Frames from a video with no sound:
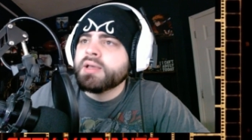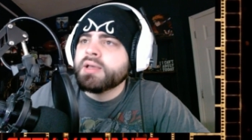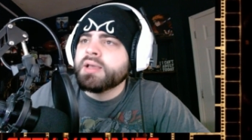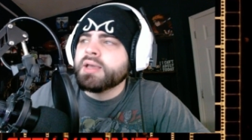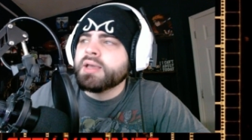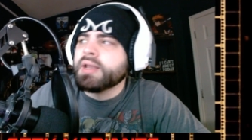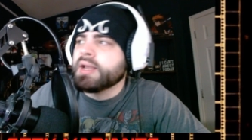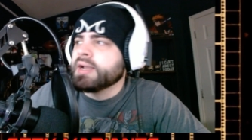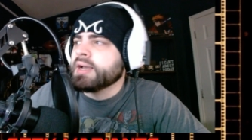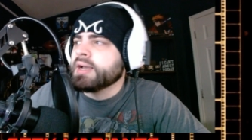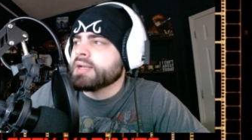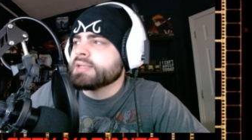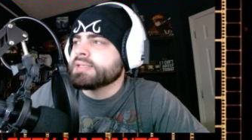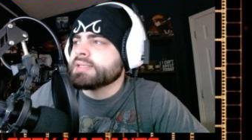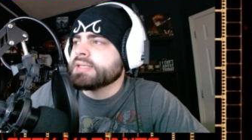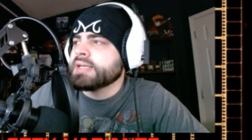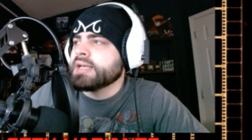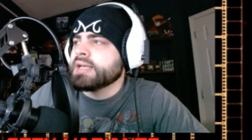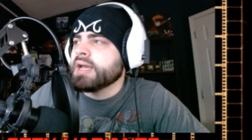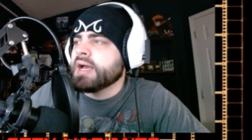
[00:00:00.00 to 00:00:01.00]
And I gotta
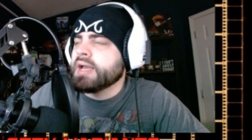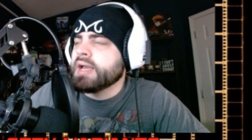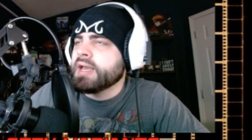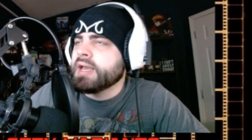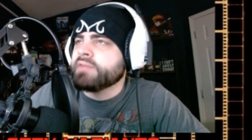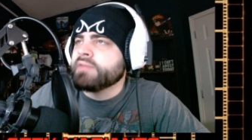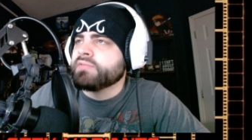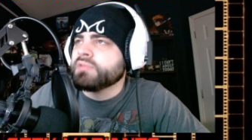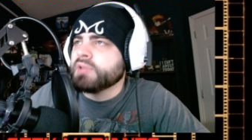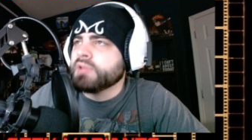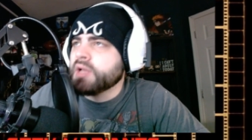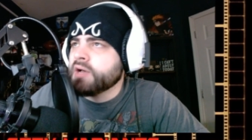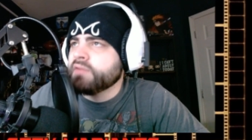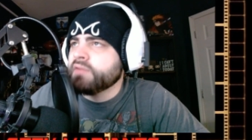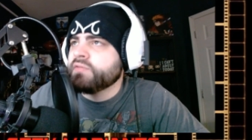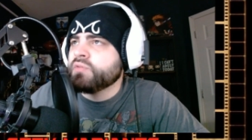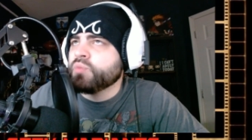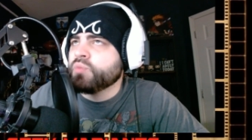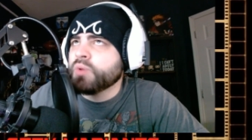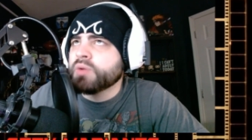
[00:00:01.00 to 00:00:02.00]
say, I have
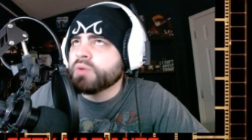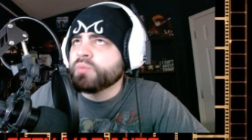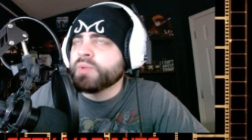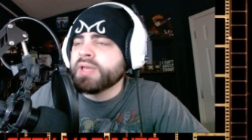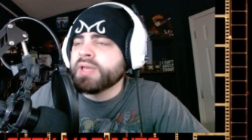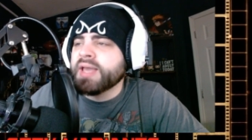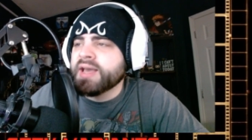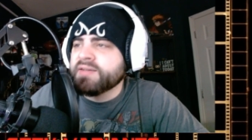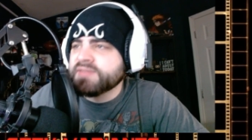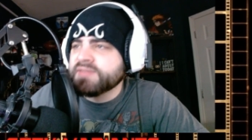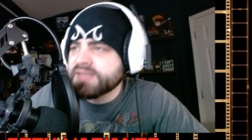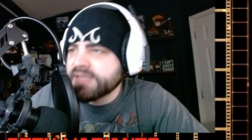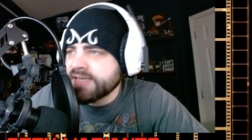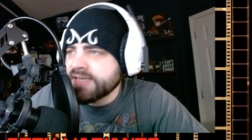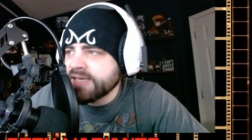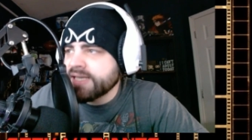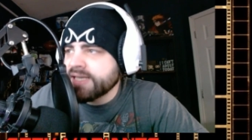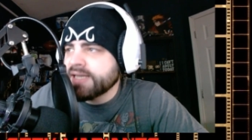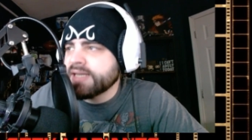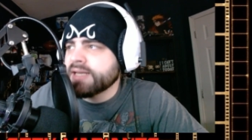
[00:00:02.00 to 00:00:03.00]
loved what we have
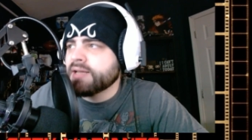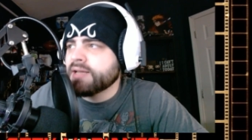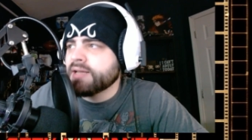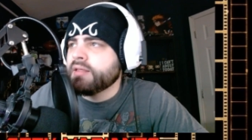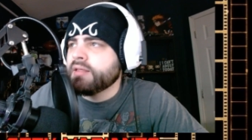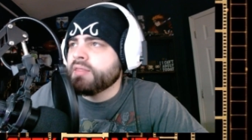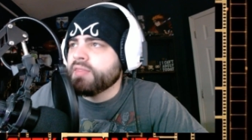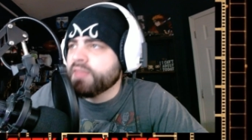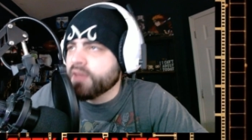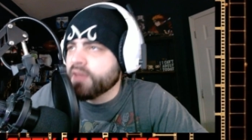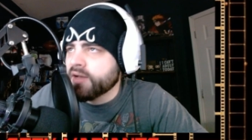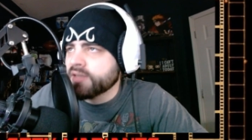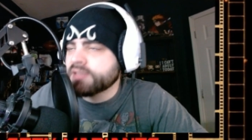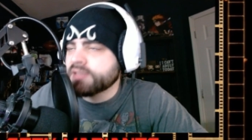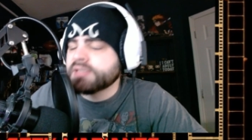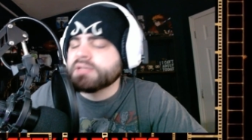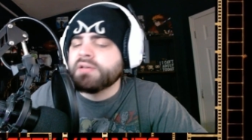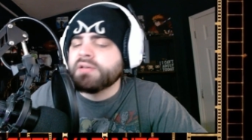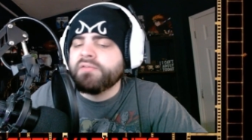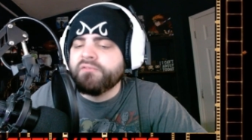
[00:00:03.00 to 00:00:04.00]
seen
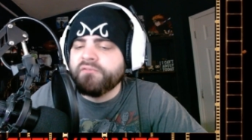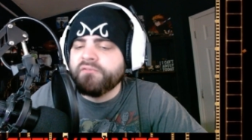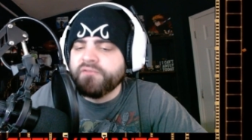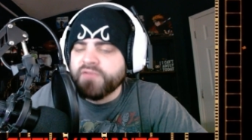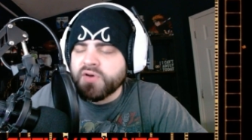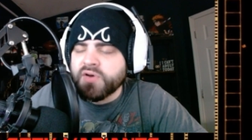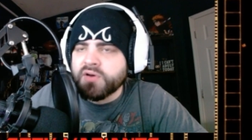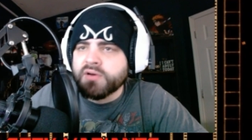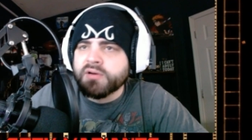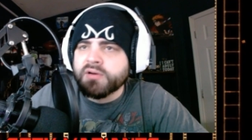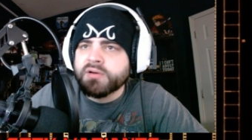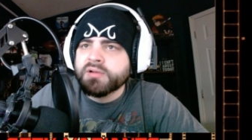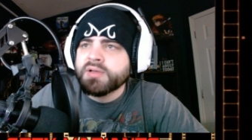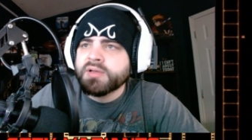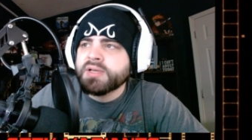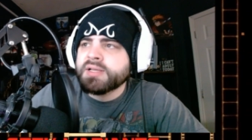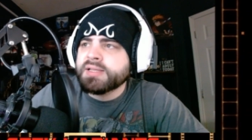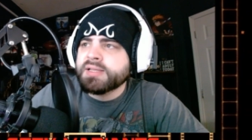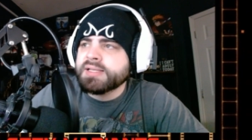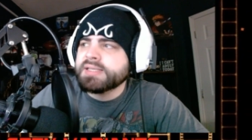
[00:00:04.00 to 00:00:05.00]
thus far.
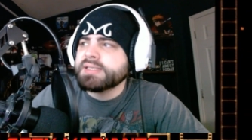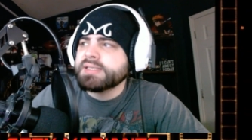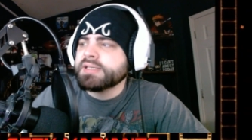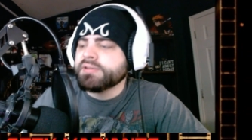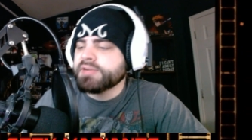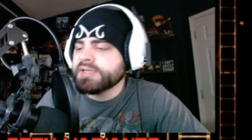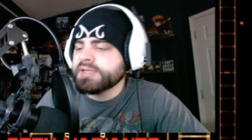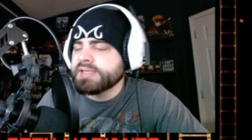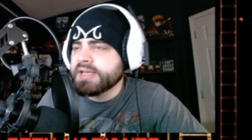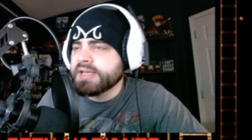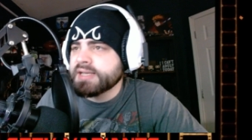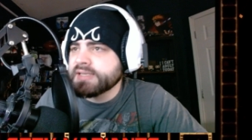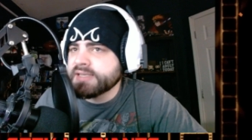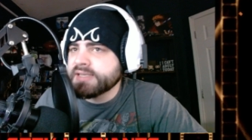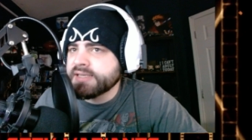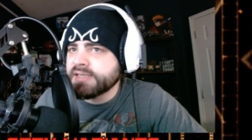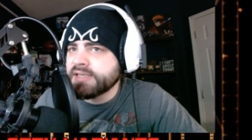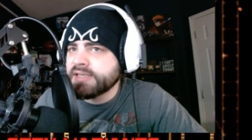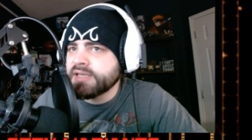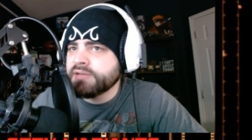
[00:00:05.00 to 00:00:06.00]
This series has
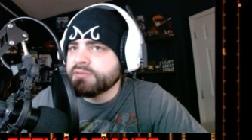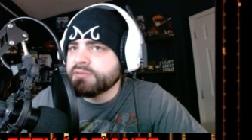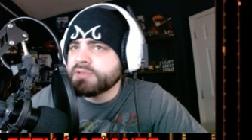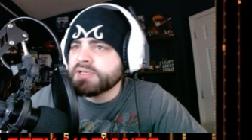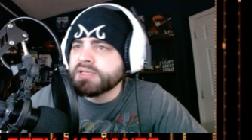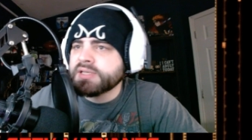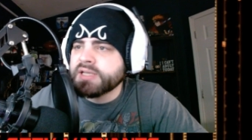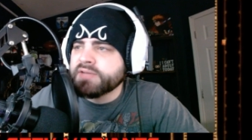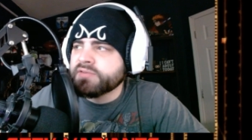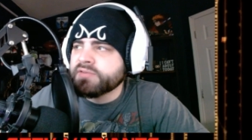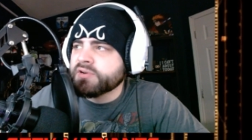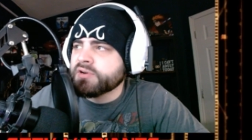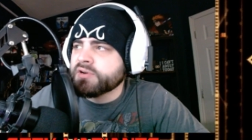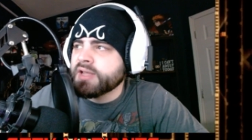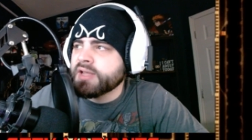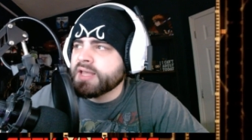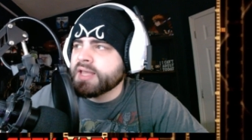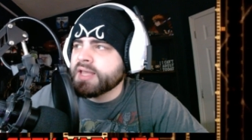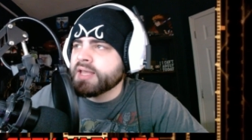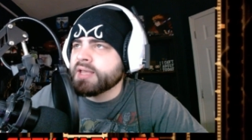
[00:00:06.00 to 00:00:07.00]
continued to deliver
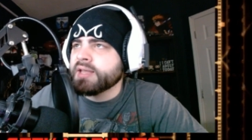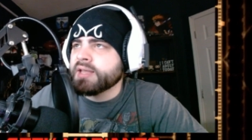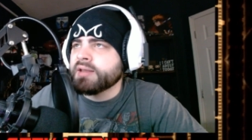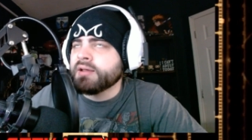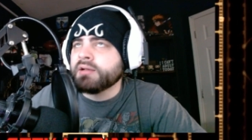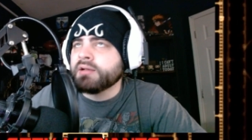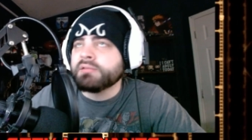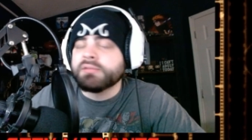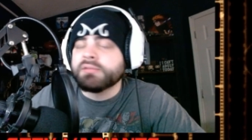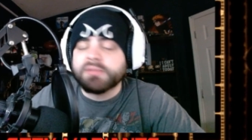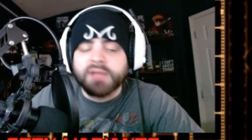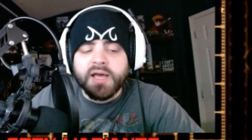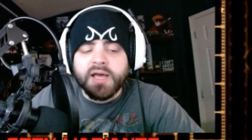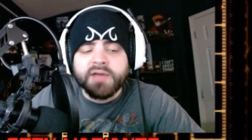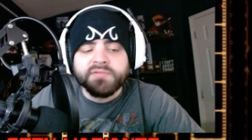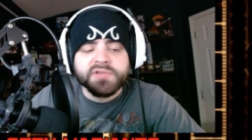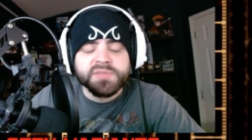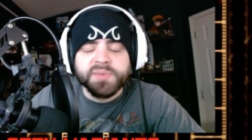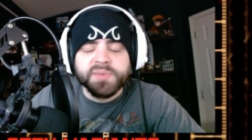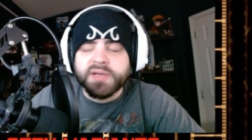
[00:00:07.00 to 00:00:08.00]
in a lot
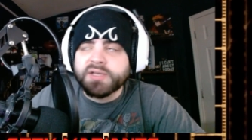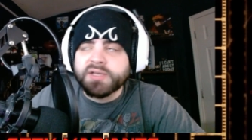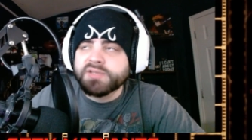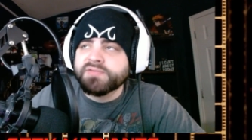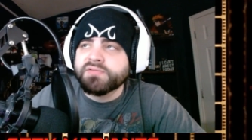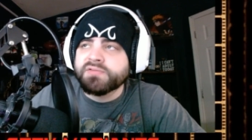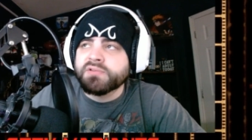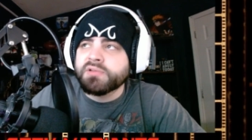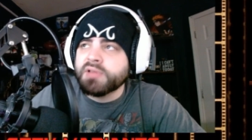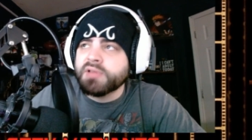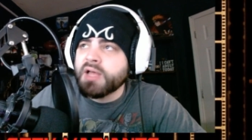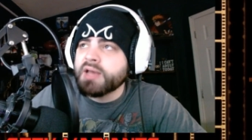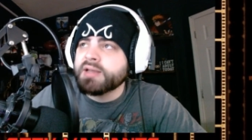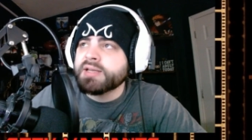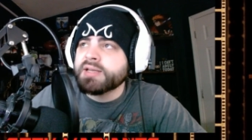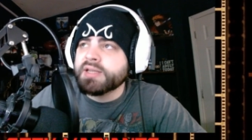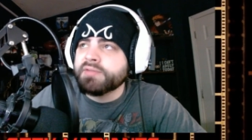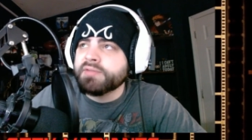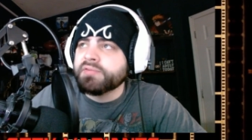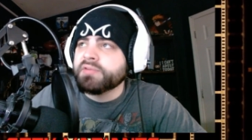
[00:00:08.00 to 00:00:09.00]
of respects for a lot
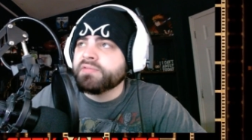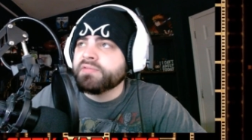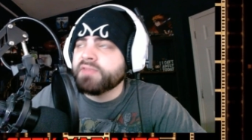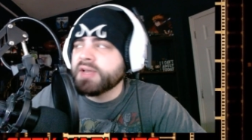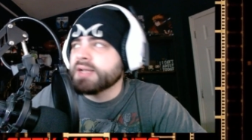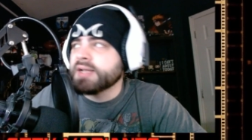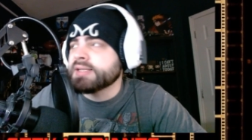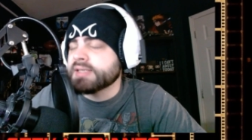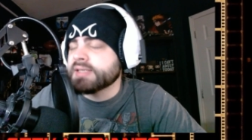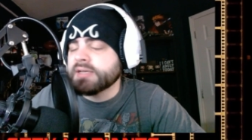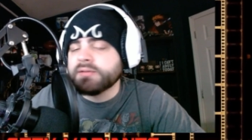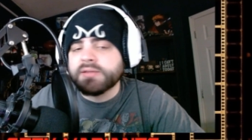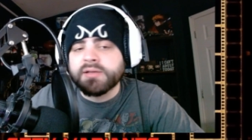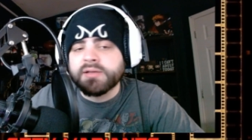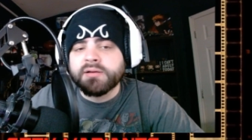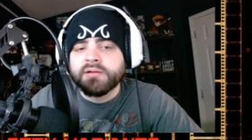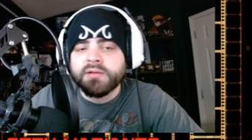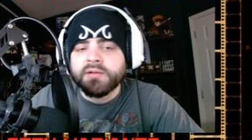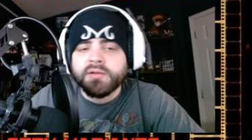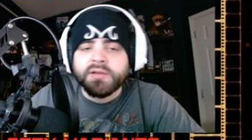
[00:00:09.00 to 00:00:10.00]
of different fans out
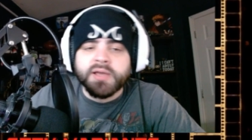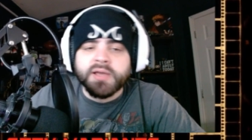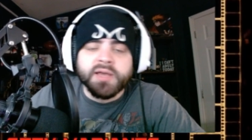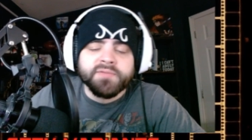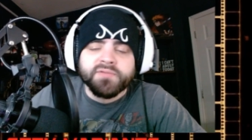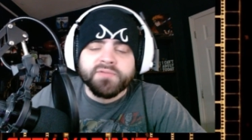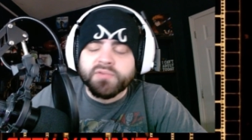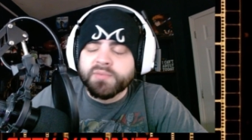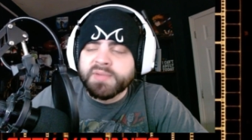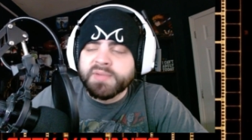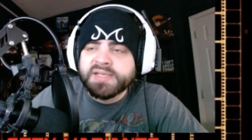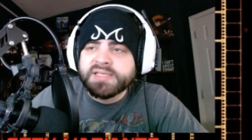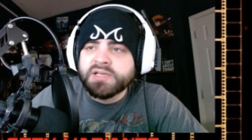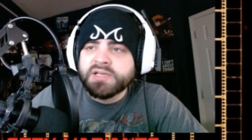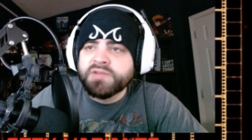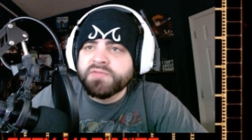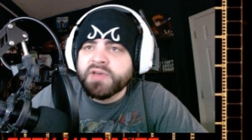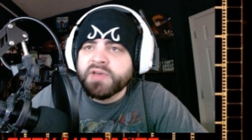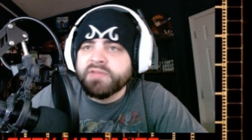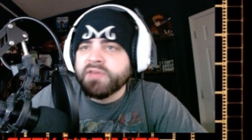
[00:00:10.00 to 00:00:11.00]
there. And for
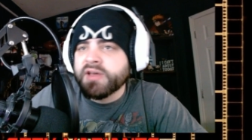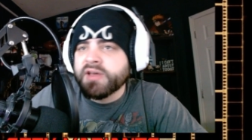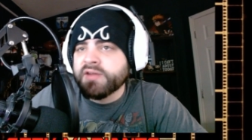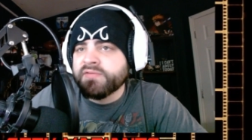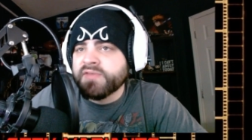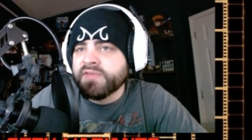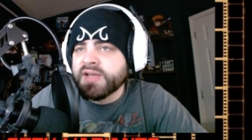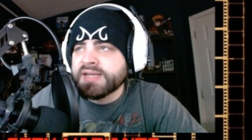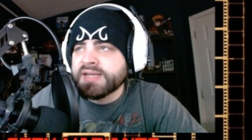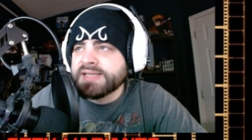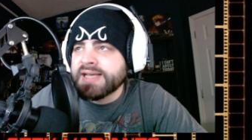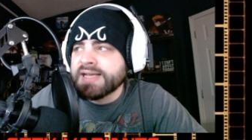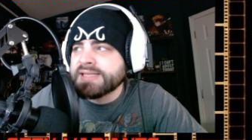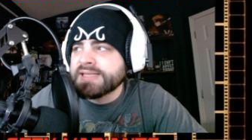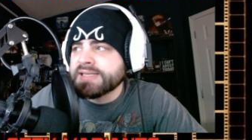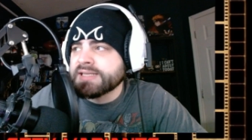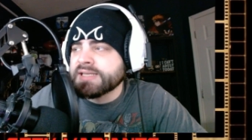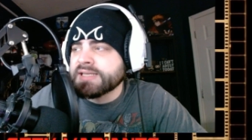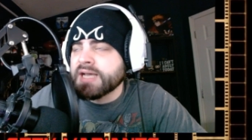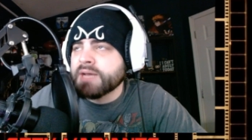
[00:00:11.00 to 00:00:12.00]
myself, I've had a
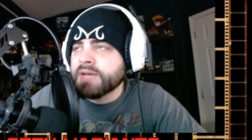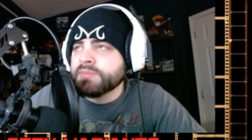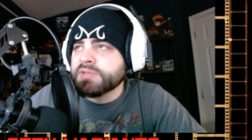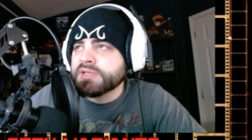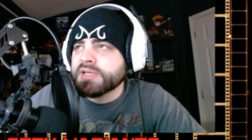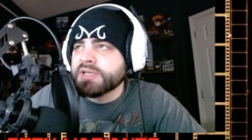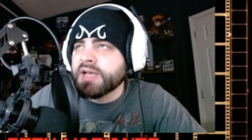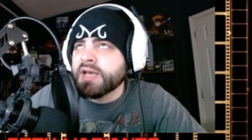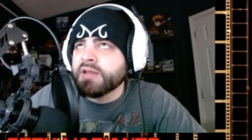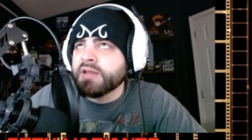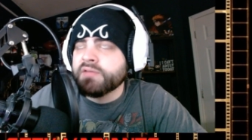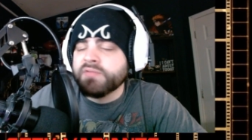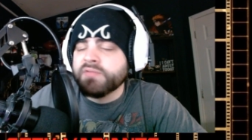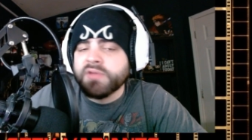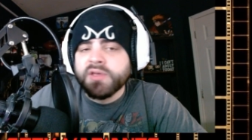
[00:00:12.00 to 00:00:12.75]
fantastic time just kind of